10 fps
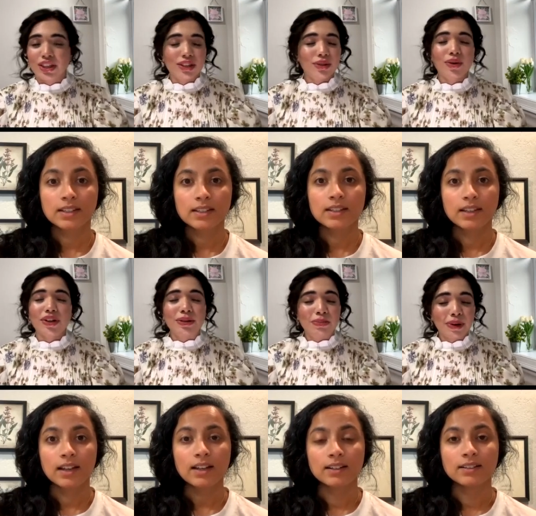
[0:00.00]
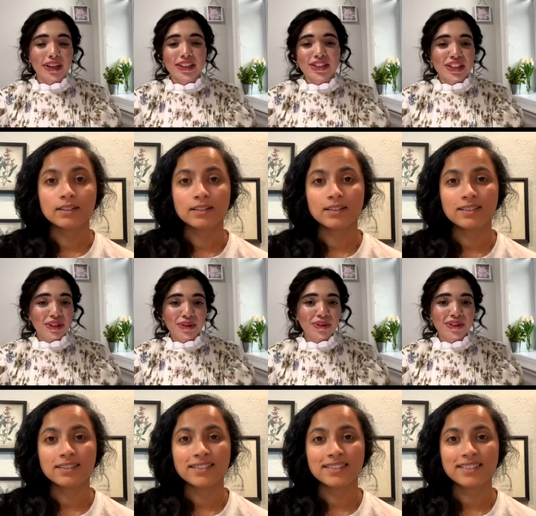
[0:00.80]
Speaker 1: you are the pregnancy
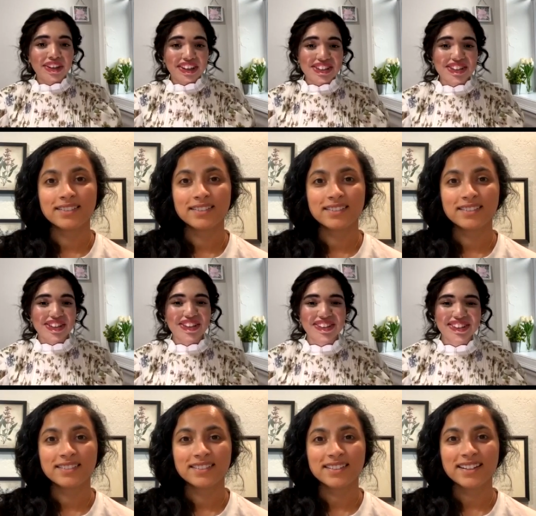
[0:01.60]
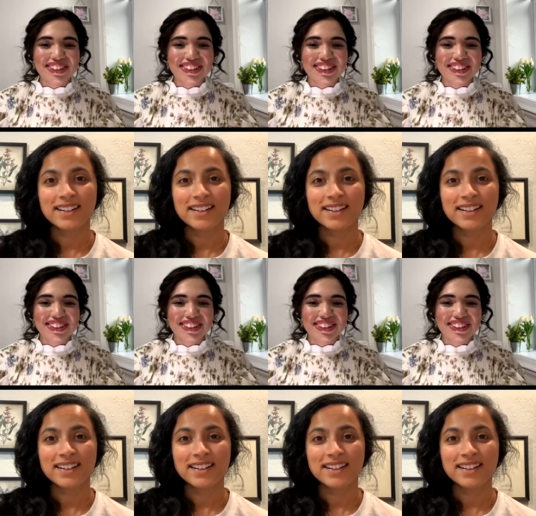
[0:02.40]
guru here so